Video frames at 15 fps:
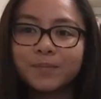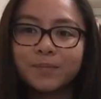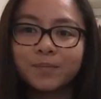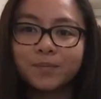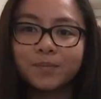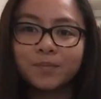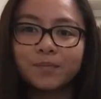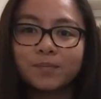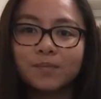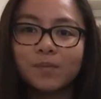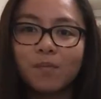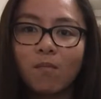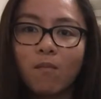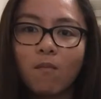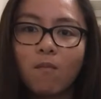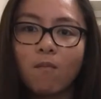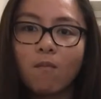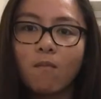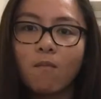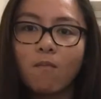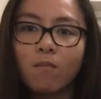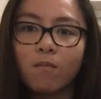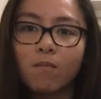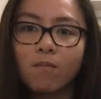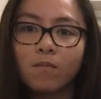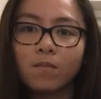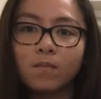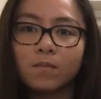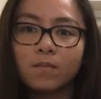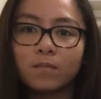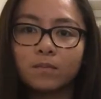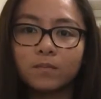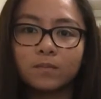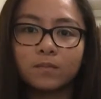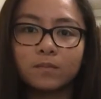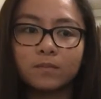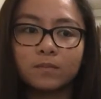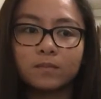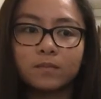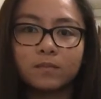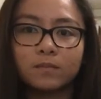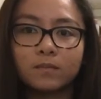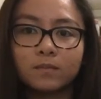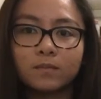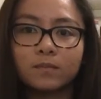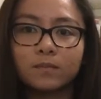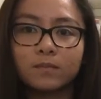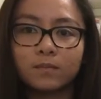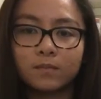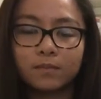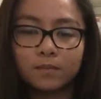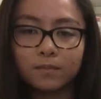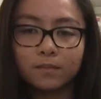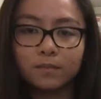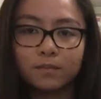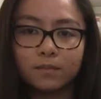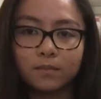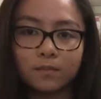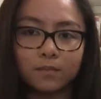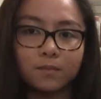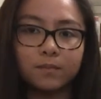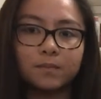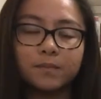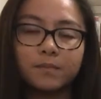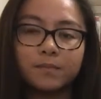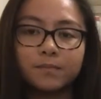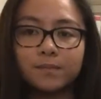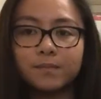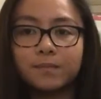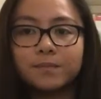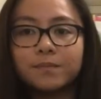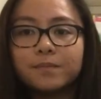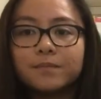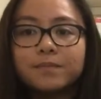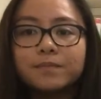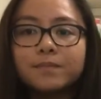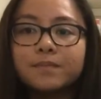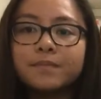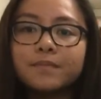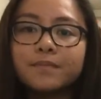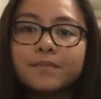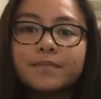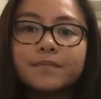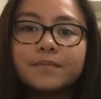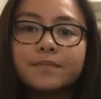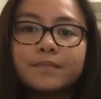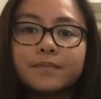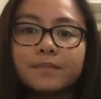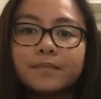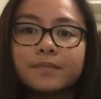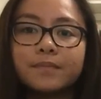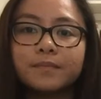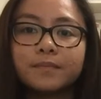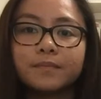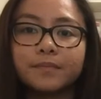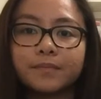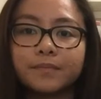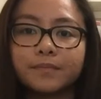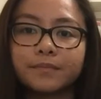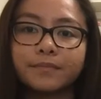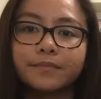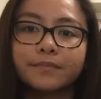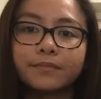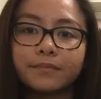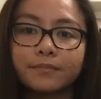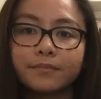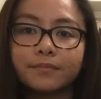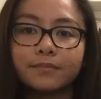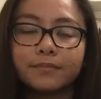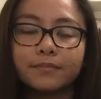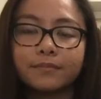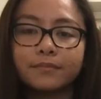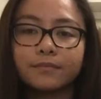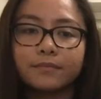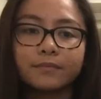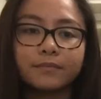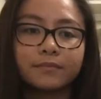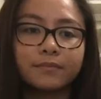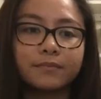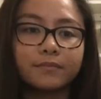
No words are spoken by the person on screen.